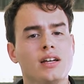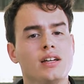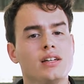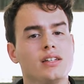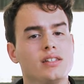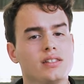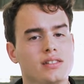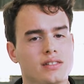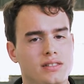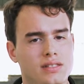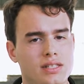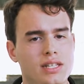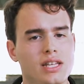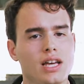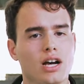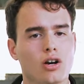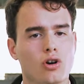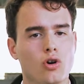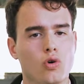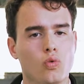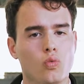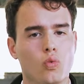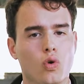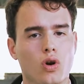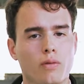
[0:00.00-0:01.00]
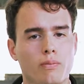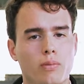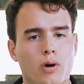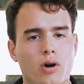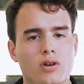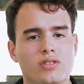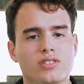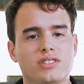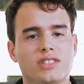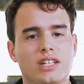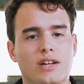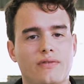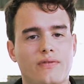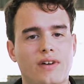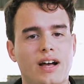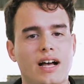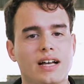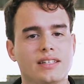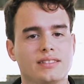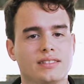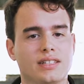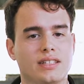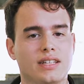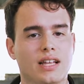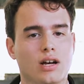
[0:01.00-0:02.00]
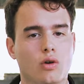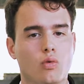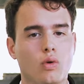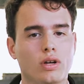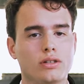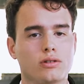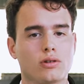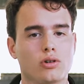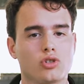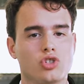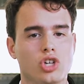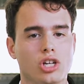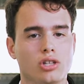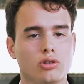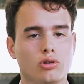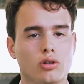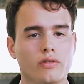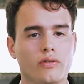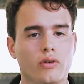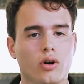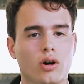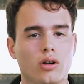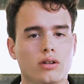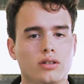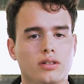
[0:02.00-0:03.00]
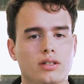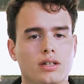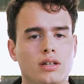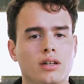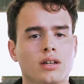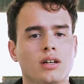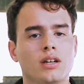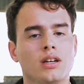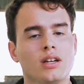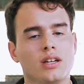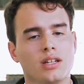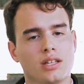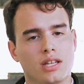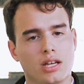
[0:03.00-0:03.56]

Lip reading: both using the 400 volt 3-phase wall box